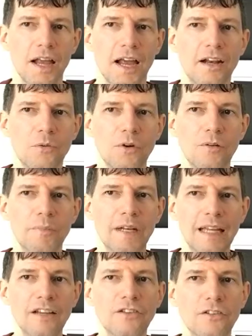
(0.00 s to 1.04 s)
And it would have
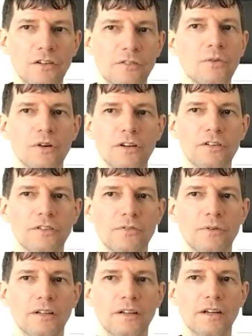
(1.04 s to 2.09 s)
been easier for us if
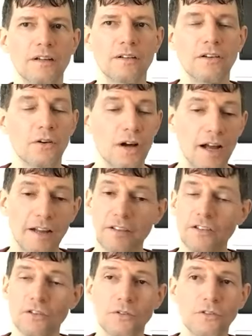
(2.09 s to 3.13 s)
we did. You know,
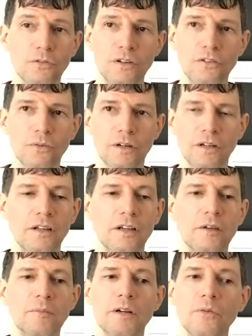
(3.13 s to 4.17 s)
hindsight's always 2020,
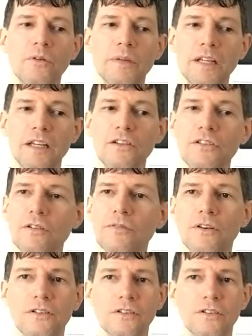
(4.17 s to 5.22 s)
but it would have been easier
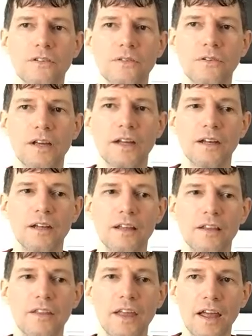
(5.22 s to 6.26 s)
for us to do that
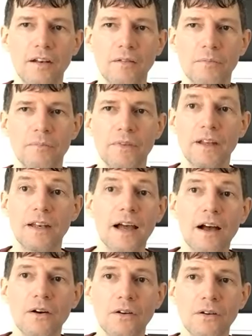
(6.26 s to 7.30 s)
then than
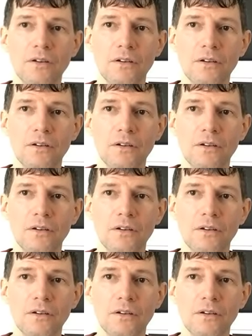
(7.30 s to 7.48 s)
now.